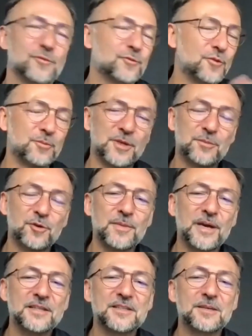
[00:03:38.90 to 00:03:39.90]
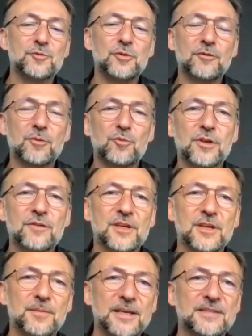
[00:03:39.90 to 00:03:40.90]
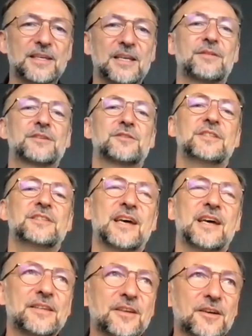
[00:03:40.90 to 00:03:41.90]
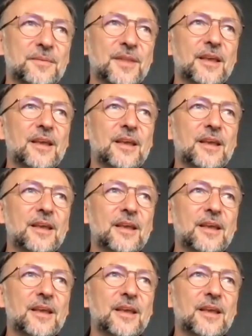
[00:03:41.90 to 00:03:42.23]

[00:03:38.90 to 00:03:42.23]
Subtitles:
the people in my team doing the briefing and myself as a designer,